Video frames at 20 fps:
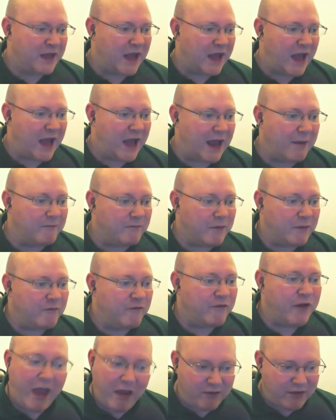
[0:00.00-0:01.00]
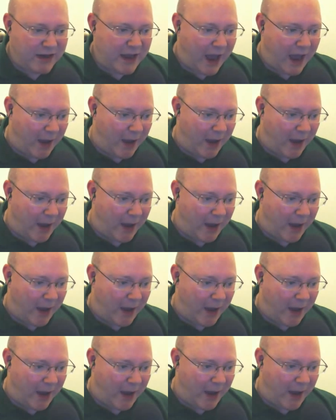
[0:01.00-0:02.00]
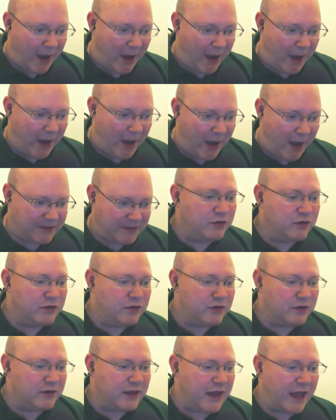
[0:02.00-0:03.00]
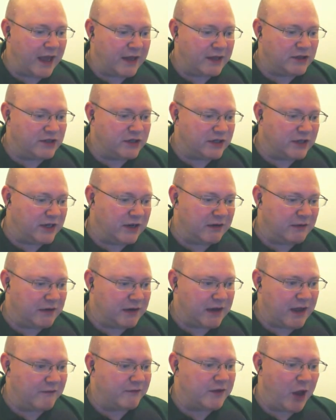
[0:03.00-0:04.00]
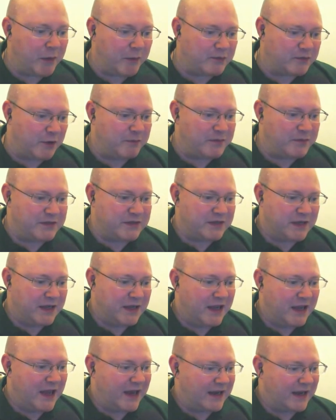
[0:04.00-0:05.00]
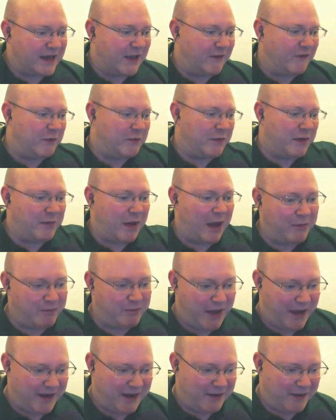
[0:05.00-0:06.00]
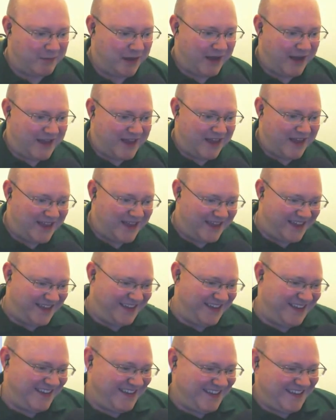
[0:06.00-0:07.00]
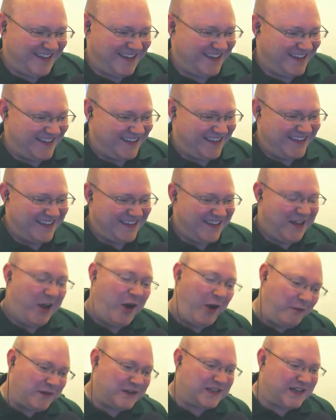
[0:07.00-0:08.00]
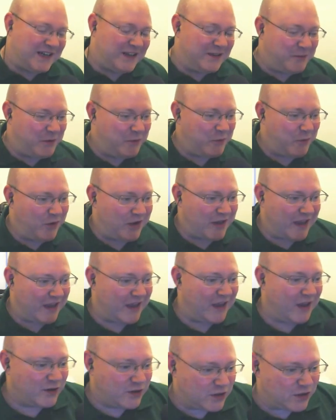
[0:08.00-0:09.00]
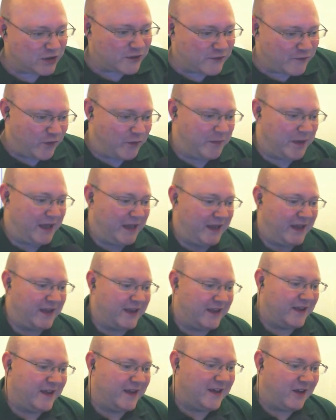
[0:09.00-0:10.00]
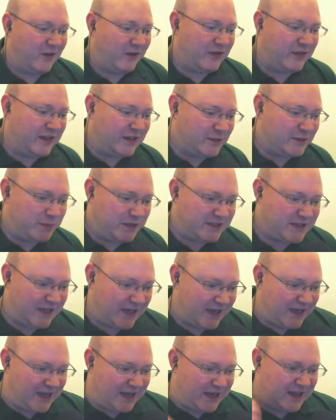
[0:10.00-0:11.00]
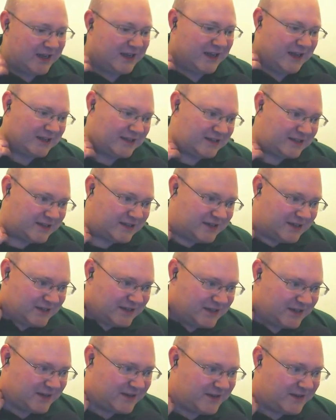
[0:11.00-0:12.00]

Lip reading: And I am very happy to say Google Engineering have come up trumps and giving me my banner back. Obviously, they were working just for me on this particular incident.